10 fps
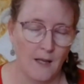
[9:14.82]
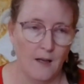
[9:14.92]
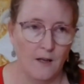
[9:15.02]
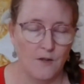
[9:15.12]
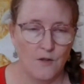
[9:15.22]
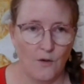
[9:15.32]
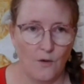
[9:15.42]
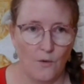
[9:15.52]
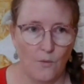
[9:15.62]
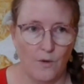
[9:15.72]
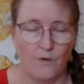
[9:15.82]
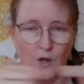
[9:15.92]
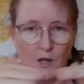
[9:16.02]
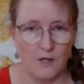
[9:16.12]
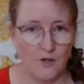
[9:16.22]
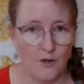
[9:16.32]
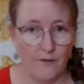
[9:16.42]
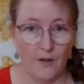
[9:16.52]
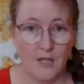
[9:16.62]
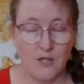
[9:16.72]
So we've got a
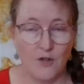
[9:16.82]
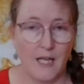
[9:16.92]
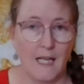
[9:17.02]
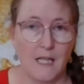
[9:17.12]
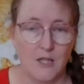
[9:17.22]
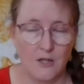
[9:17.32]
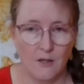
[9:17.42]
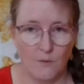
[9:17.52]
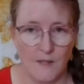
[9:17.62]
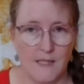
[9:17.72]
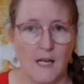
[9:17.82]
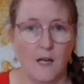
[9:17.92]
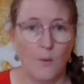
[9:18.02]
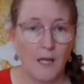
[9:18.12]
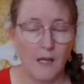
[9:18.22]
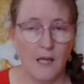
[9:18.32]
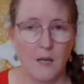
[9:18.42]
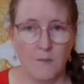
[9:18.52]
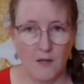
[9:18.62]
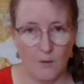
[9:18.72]
very straight edge. We can
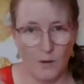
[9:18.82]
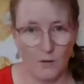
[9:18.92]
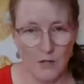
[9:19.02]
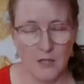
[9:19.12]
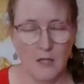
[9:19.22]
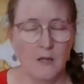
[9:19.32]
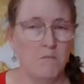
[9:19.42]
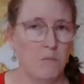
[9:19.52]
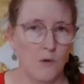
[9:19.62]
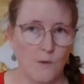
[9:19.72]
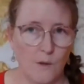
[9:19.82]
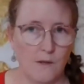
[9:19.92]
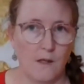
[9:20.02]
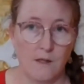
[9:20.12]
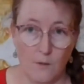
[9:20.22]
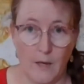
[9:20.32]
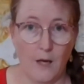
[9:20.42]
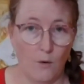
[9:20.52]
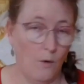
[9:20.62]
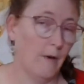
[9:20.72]
keep the quilt. Most quilts are
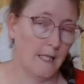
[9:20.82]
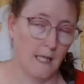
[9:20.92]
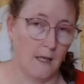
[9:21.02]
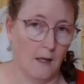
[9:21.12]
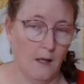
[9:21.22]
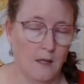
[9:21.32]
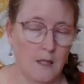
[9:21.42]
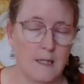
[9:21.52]
square or rectangular.